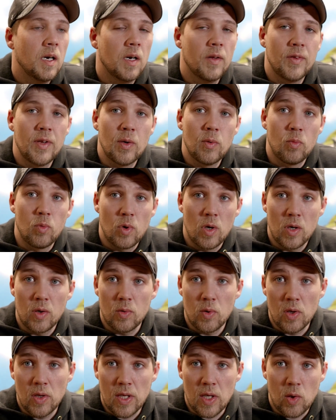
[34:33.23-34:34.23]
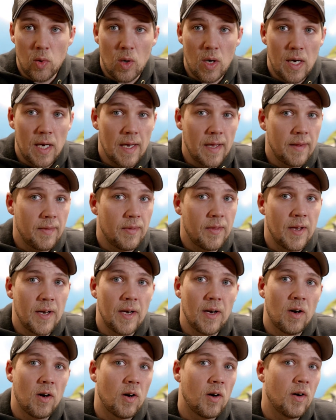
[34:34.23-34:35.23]
They run really quiet. They
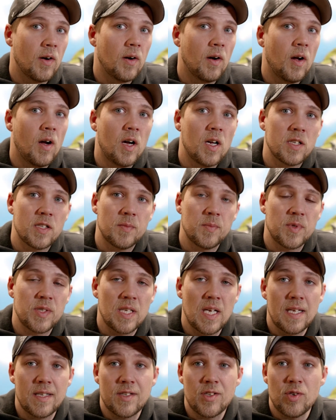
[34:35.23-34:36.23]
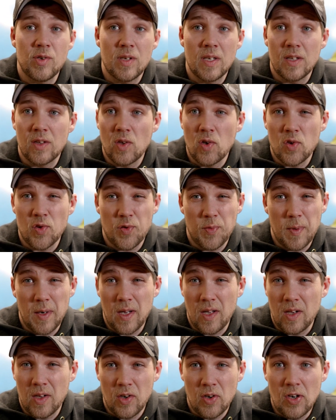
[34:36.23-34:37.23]
are awesome sets. You can get those for about
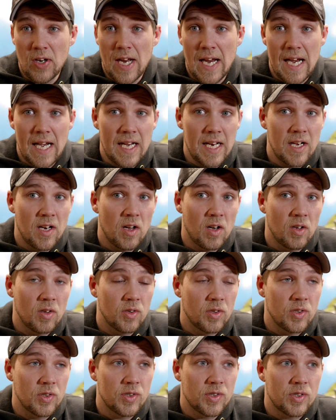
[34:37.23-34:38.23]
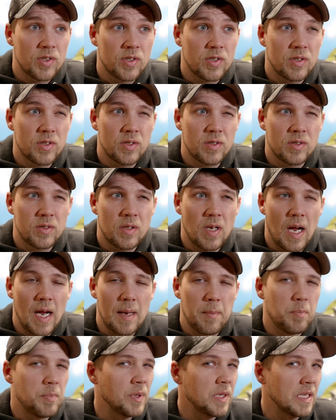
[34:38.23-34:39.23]
$180, I
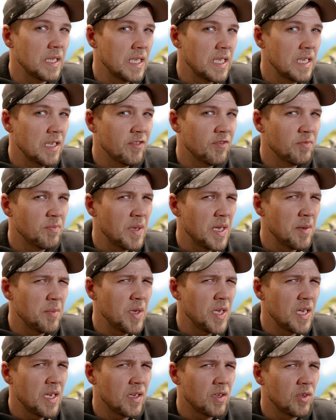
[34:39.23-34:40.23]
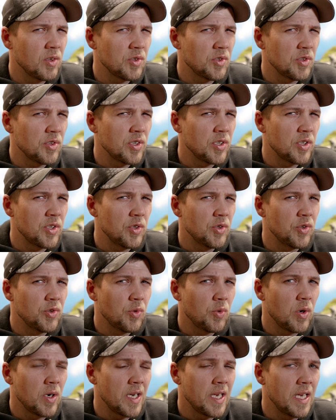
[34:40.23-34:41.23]
believe, maybe closer to
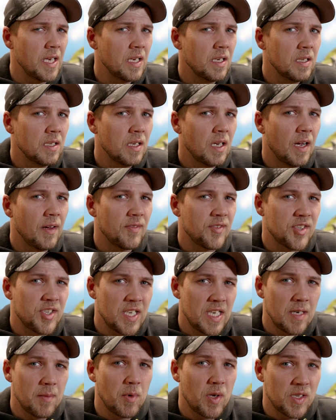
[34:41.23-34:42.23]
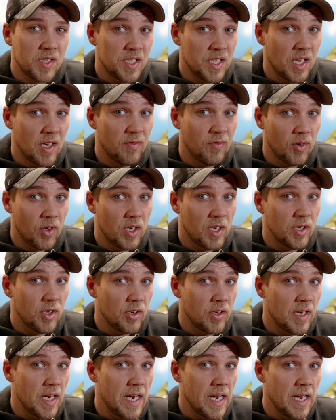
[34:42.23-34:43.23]
$220. I've seen them on sale for
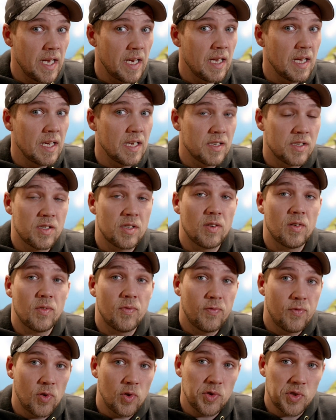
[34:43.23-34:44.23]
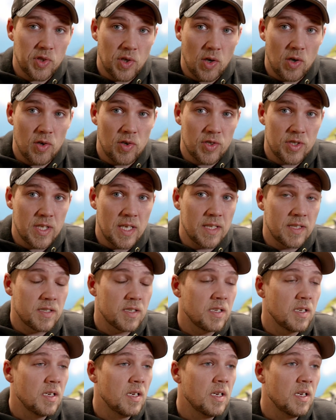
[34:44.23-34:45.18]
$180 as the full starter sets.